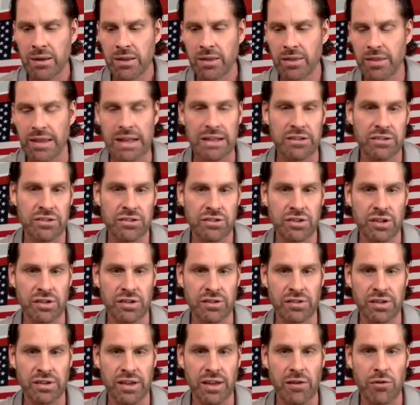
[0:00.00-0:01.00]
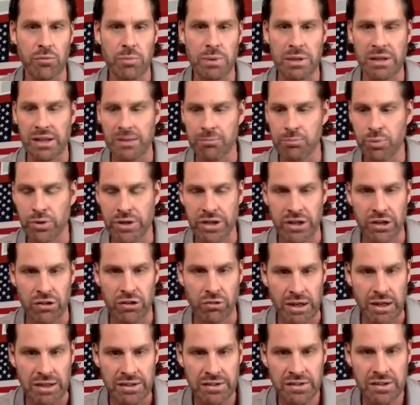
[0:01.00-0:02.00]
that would be like putting
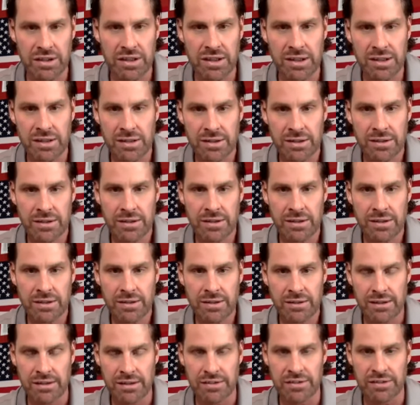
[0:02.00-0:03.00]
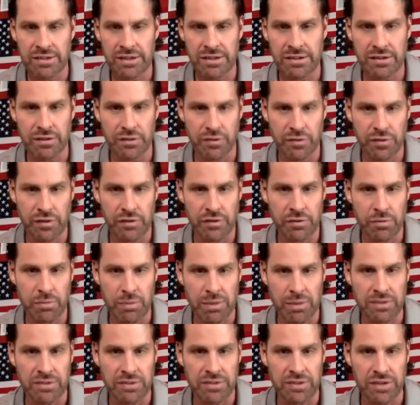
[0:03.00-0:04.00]
Gretzky as like the 5th
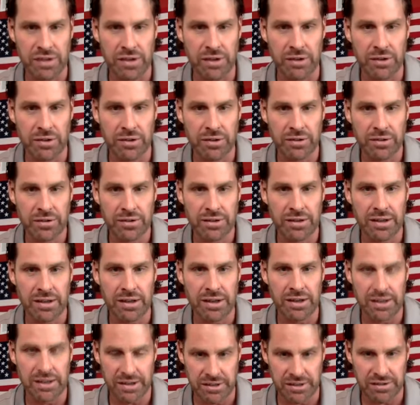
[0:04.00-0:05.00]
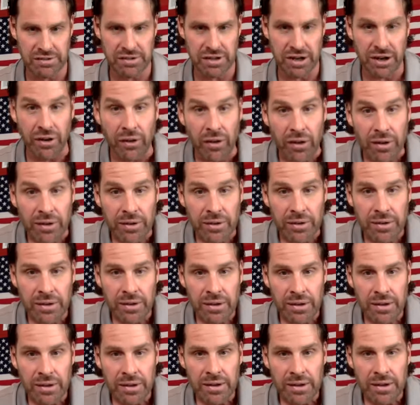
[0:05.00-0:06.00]
best center in his era.
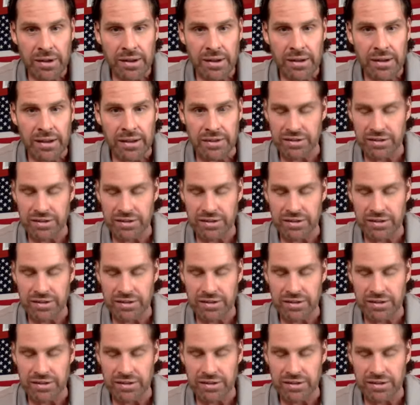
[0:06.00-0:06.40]
It